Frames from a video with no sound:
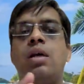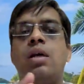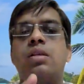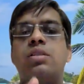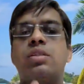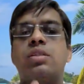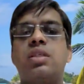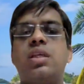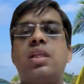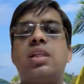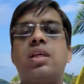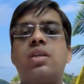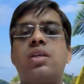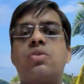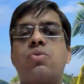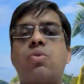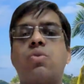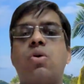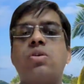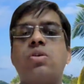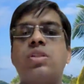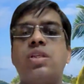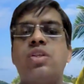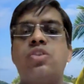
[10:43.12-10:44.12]
Serious
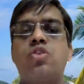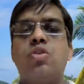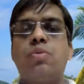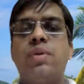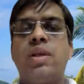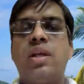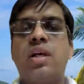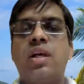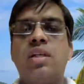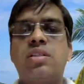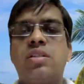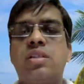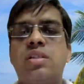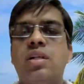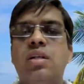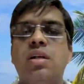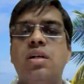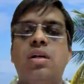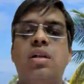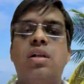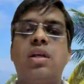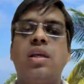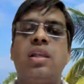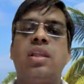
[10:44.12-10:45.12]
cause is to be
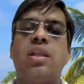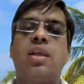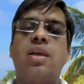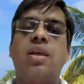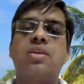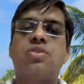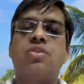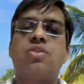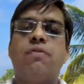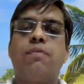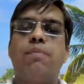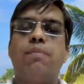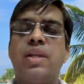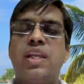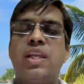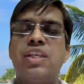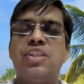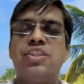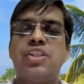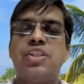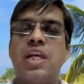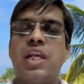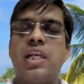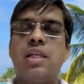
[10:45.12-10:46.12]
considered in case of
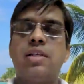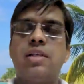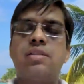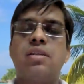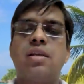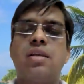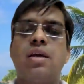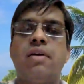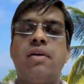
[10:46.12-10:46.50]
meningitis.